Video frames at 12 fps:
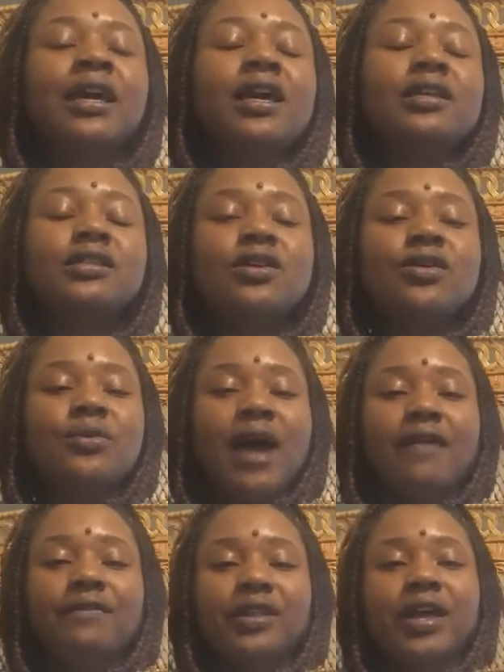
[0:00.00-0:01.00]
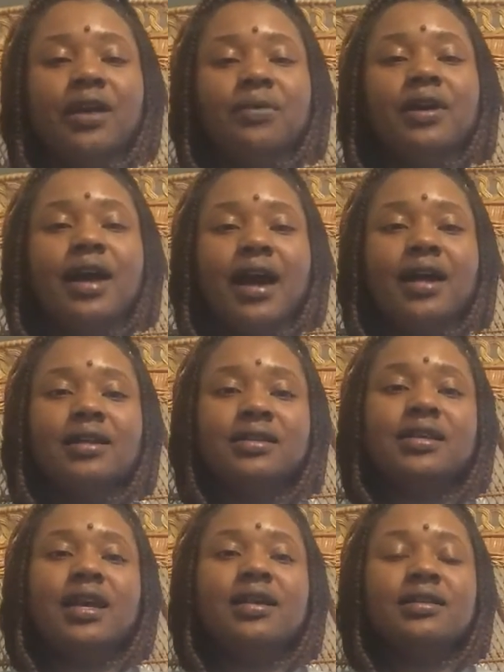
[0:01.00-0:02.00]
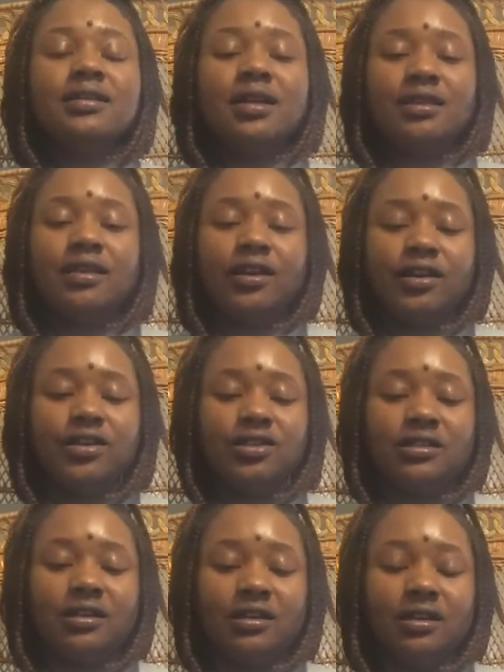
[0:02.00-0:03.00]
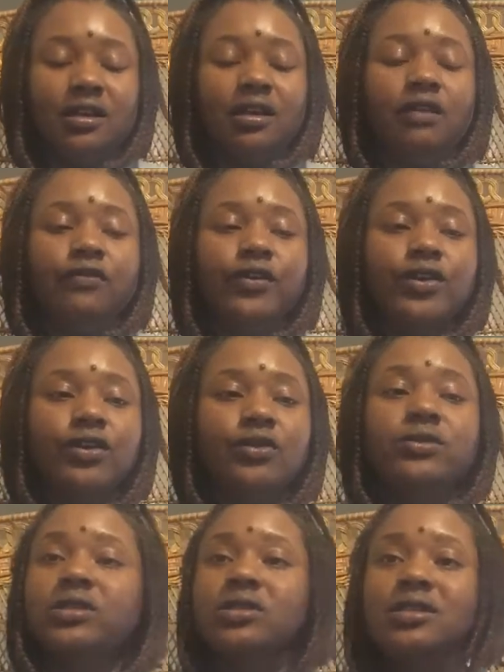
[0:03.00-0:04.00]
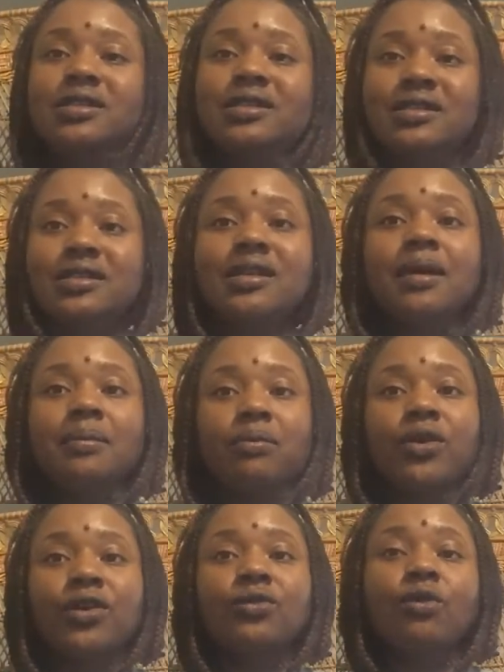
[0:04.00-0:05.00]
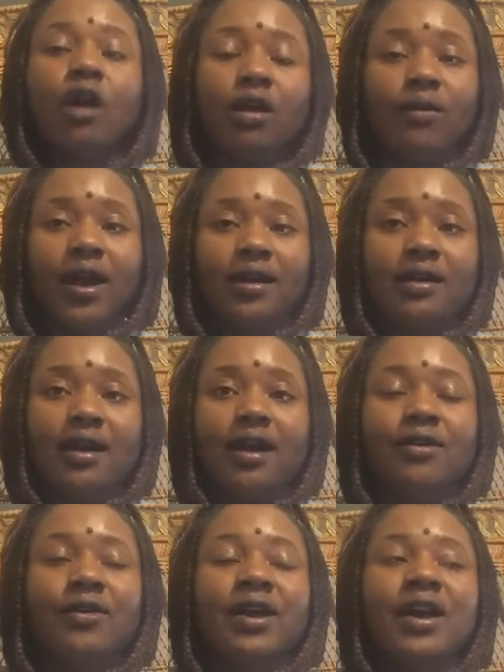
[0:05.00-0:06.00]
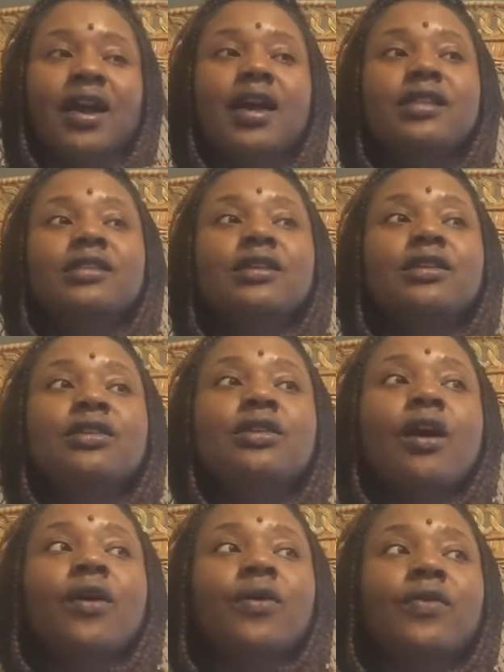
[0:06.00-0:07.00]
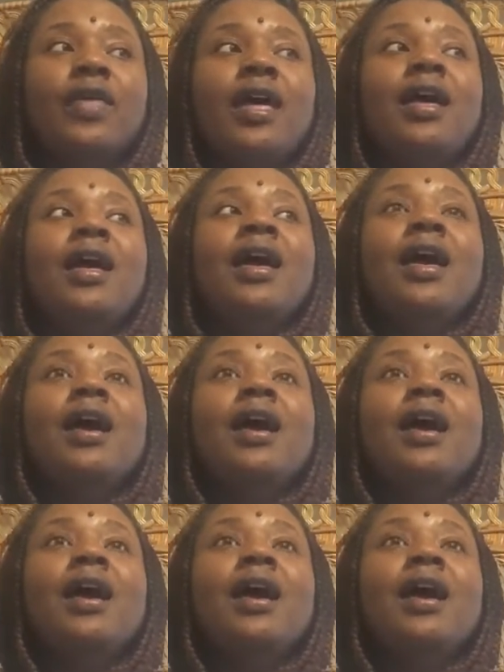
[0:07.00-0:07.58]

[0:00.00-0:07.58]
And so I feel like what God is saying is that there is just a need for you to just accept where you are right now, and to know that